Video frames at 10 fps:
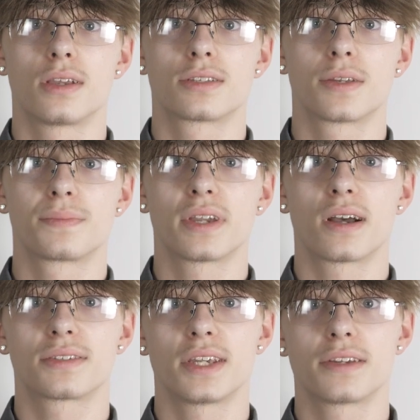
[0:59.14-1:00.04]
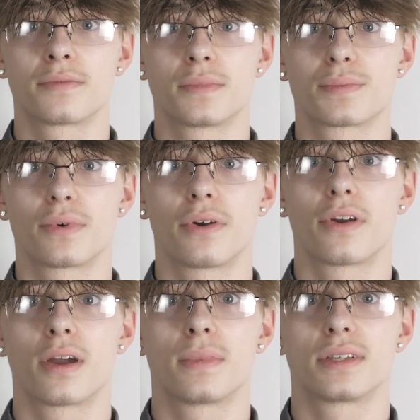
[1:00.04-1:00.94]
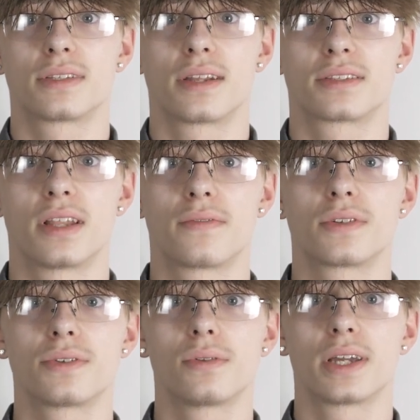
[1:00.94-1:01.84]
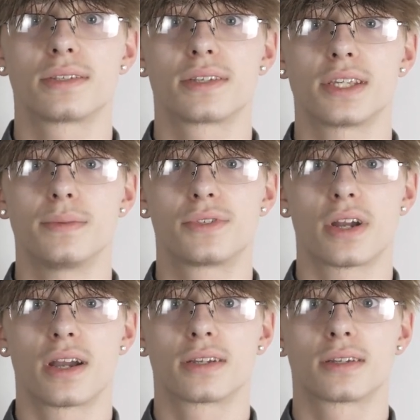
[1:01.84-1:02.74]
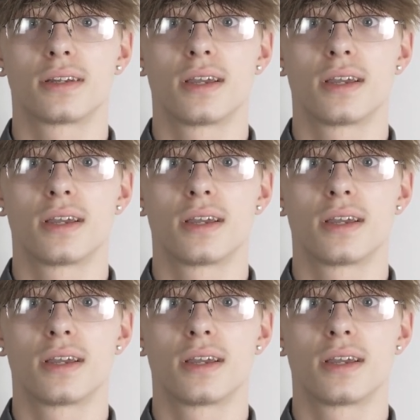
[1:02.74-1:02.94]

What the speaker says: Something I'll take from this program is that it's never too late to keep trying.